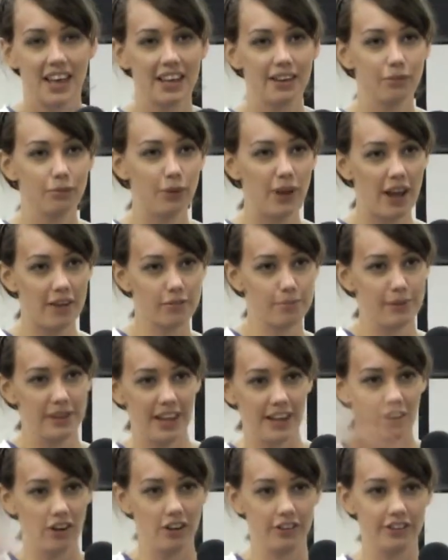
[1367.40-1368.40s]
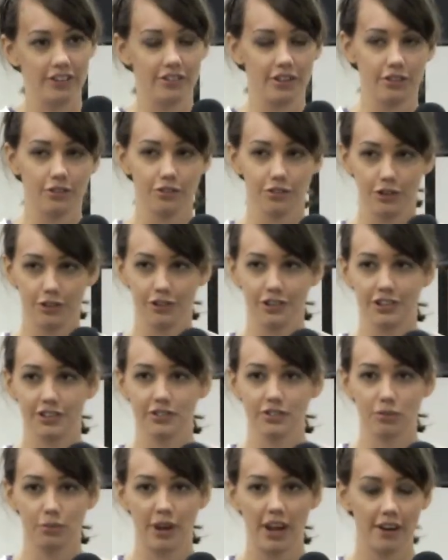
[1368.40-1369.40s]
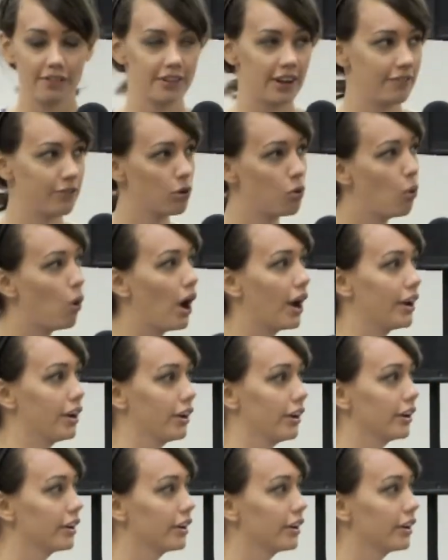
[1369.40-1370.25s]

And we have to be like all these other churches. So we have to have a choir.